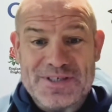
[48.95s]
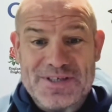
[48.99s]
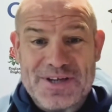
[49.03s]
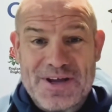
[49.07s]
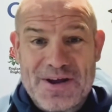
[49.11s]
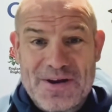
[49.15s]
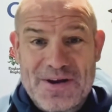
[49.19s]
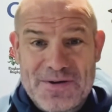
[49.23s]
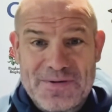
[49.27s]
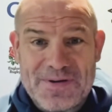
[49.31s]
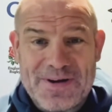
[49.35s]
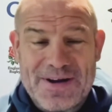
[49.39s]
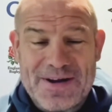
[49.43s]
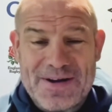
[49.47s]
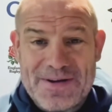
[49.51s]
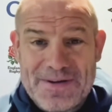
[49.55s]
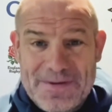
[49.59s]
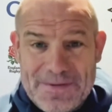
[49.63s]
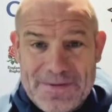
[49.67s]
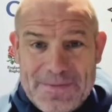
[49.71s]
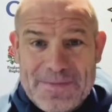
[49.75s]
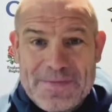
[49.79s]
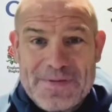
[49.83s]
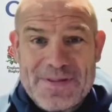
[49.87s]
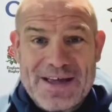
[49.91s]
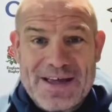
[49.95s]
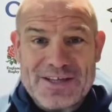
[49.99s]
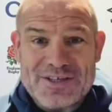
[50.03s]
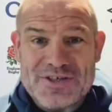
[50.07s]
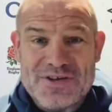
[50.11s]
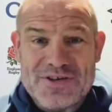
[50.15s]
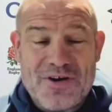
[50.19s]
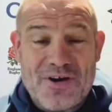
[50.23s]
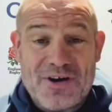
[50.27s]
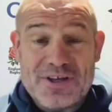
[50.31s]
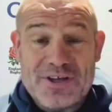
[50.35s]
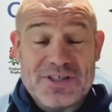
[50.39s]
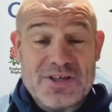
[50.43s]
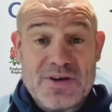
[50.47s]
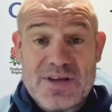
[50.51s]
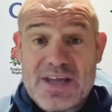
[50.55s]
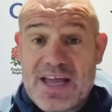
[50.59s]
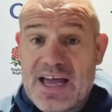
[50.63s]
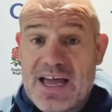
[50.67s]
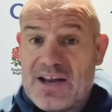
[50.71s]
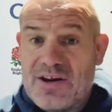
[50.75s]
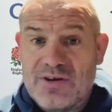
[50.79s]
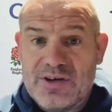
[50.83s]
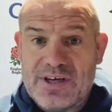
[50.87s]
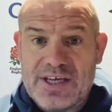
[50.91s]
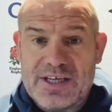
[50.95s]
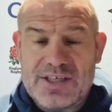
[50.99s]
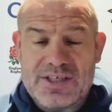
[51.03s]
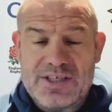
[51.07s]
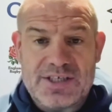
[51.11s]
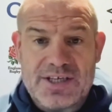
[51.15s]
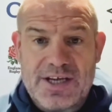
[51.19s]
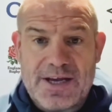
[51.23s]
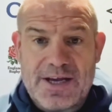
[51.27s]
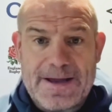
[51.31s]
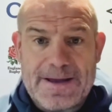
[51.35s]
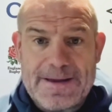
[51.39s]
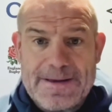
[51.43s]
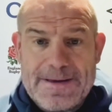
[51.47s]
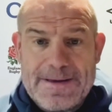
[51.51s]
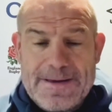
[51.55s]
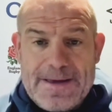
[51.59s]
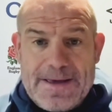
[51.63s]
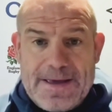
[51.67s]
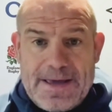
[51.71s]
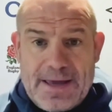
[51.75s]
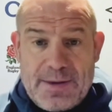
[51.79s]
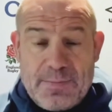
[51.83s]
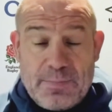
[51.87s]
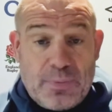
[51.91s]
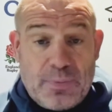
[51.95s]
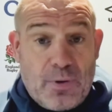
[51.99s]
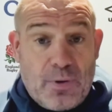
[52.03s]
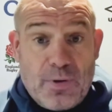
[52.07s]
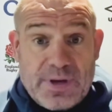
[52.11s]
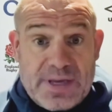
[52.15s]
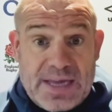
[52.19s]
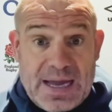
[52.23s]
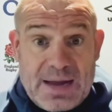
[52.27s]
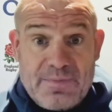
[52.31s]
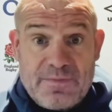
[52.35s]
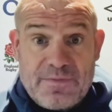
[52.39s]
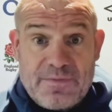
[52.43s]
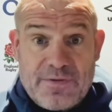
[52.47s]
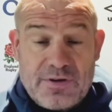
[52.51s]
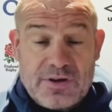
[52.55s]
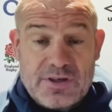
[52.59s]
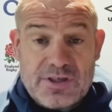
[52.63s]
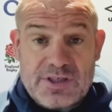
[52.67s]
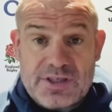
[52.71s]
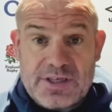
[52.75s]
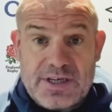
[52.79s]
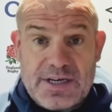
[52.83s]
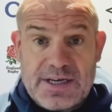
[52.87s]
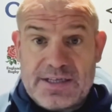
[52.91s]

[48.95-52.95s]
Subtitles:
So, that's nice. So, yeah, look, it's an important camp for us.